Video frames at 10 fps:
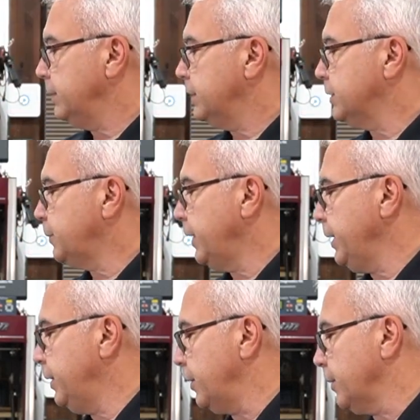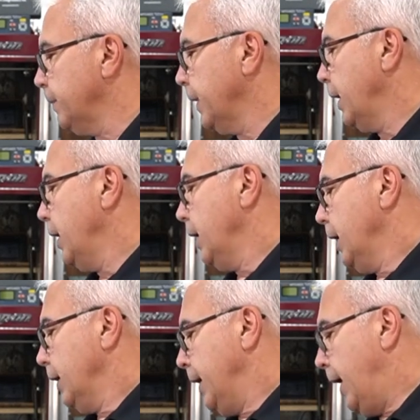displayed here.
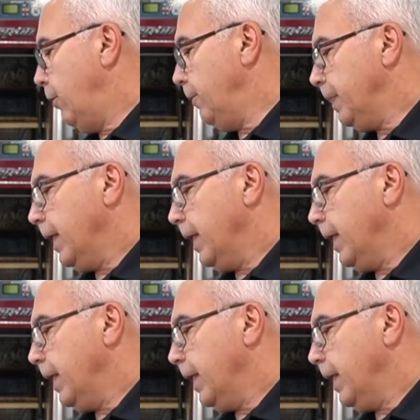Now,